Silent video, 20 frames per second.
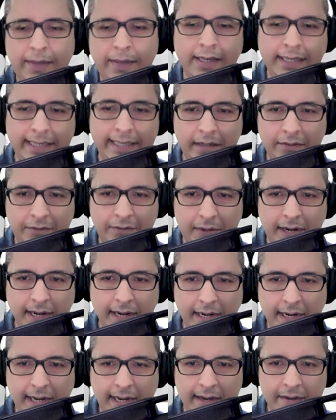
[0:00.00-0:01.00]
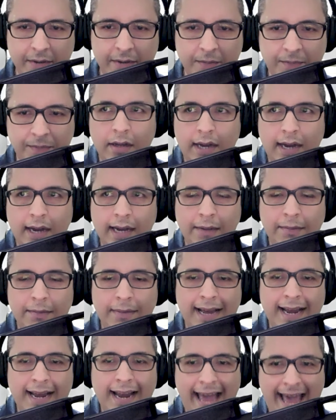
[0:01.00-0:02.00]
myself right now, I am
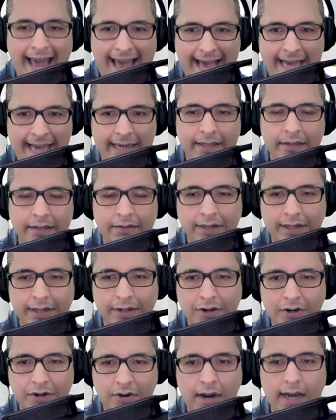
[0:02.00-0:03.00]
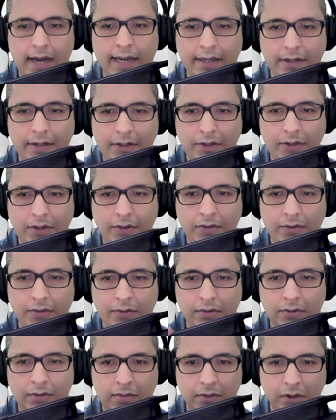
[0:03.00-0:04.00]
not actively trying
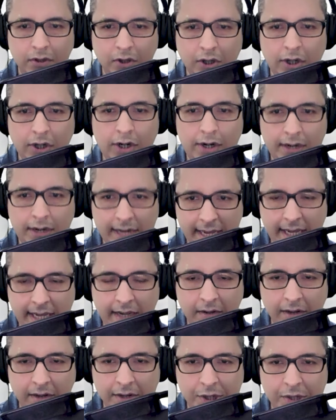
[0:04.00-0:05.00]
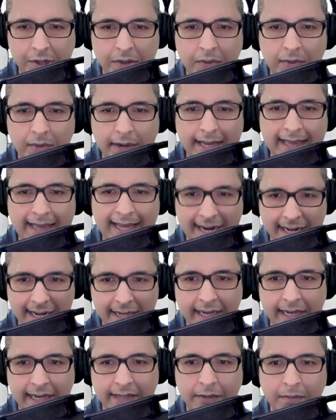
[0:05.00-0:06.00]
to learn English the way that I
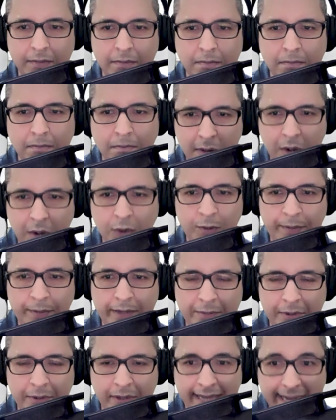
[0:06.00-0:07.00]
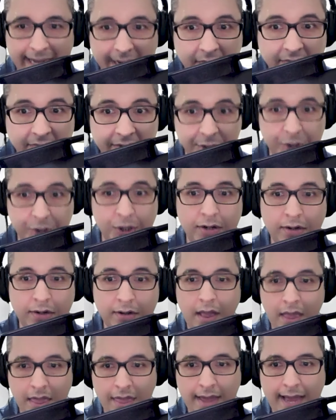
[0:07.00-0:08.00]
guess most people envision
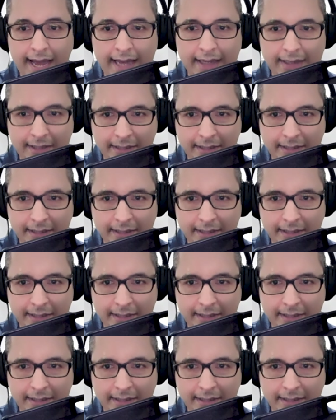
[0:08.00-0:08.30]
that